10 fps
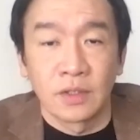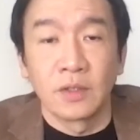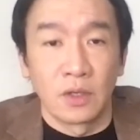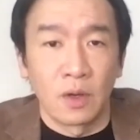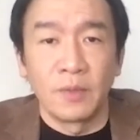
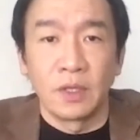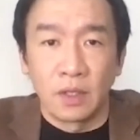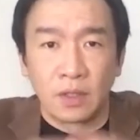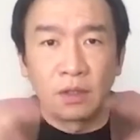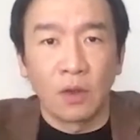you know, I mean,
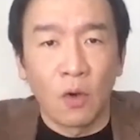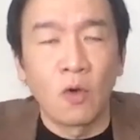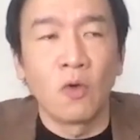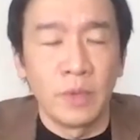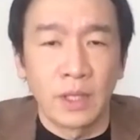the, the, the
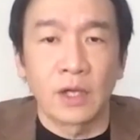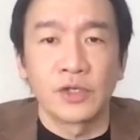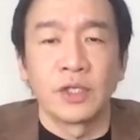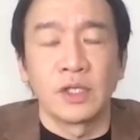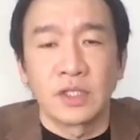whole be
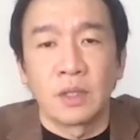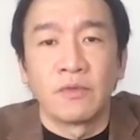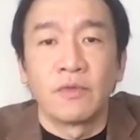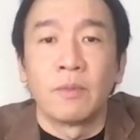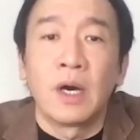larger than the
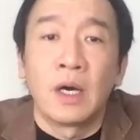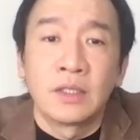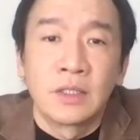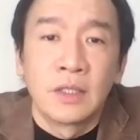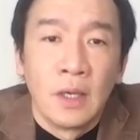sum of the
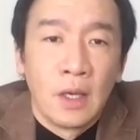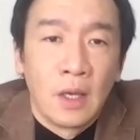parts.